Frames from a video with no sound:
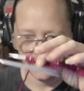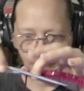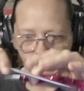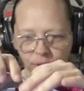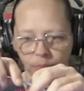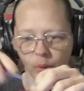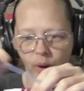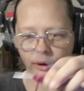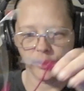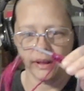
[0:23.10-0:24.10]
put some
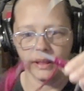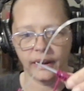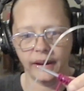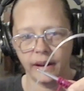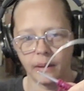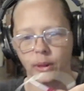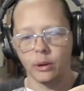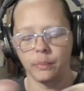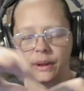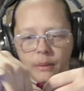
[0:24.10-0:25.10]
water in it, let it heat up a little
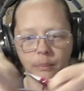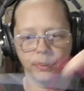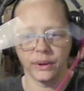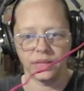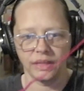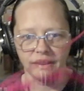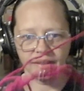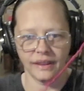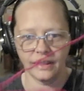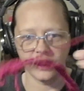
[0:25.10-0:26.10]
bit, put this
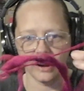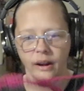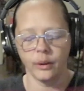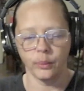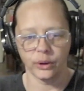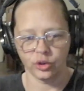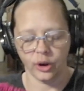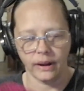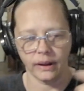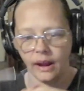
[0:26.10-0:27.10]
in there, and it would have
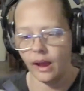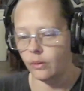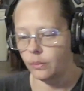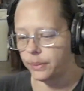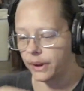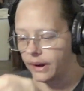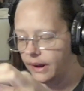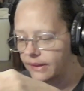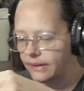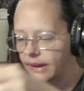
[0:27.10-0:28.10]
straightened it out. But
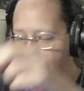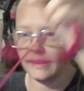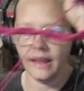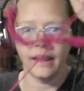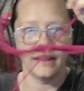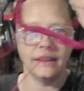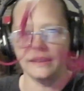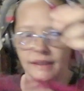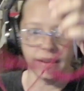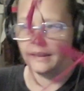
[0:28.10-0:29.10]
seeing as I
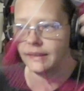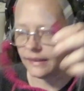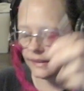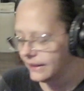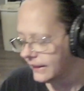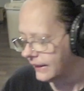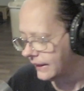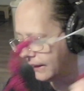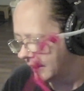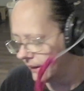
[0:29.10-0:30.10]
didn't,
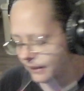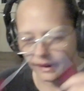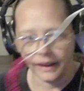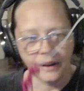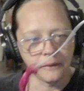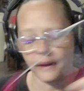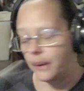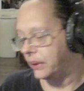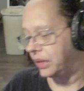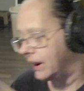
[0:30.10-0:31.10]
I got to fight
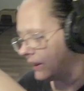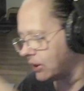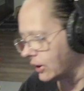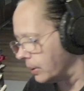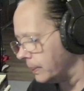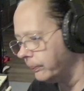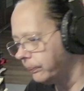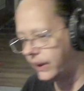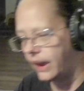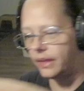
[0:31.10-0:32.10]
with it. So
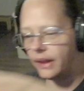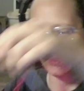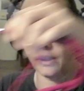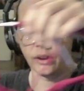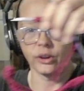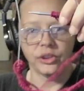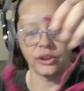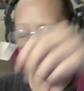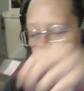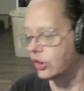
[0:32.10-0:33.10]
yeah, that's 100
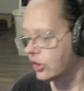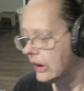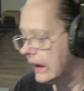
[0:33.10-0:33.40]
stitches.